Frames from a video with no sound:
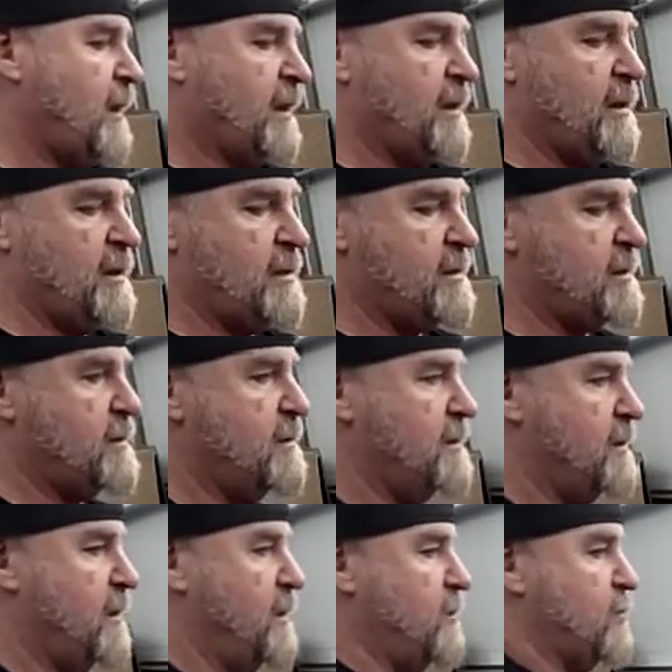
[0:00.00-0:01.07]
like this.
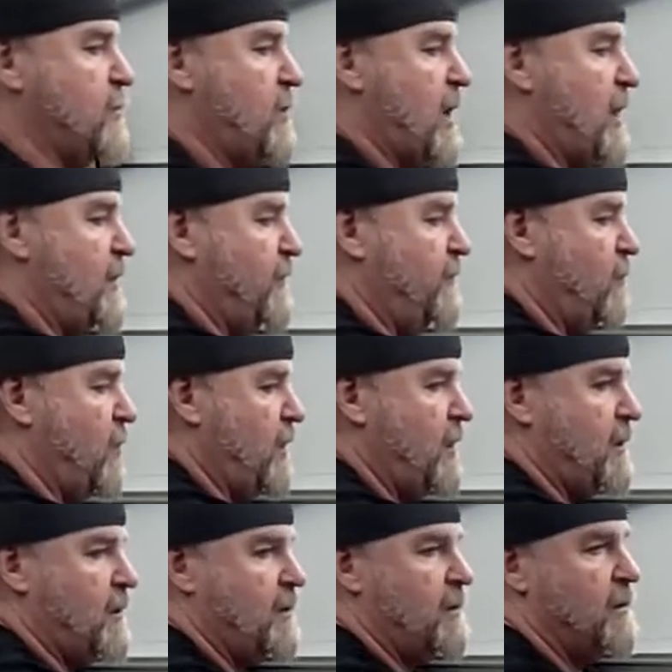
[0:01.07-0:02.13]
It goes around the
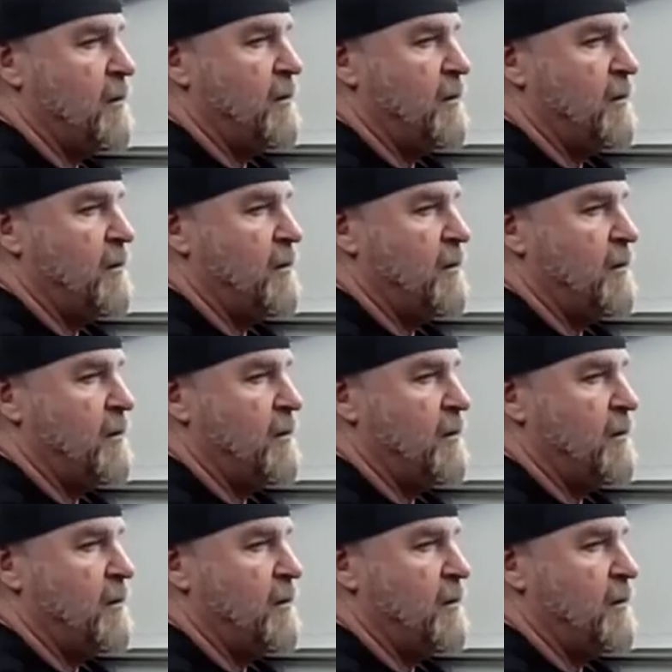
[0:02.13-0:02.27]
fork.